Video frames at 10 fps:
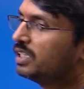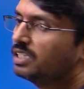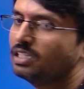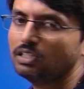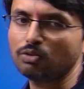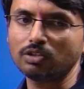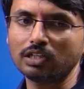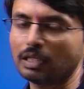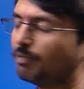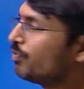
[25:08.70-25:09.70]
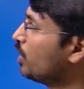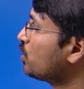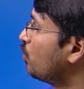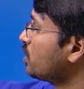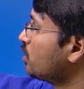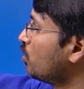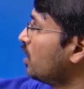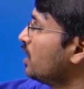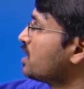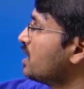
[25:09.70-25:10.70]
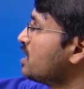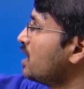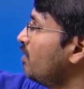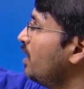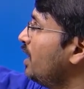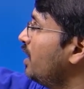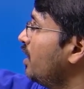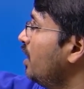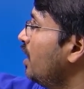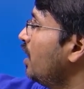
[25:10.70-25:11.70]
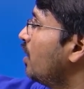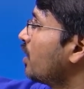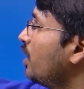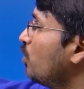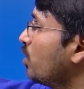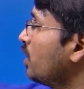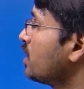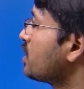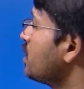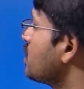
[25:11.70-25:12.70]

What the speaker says: the total time. So what is the total distance traveled here? Okay, total distance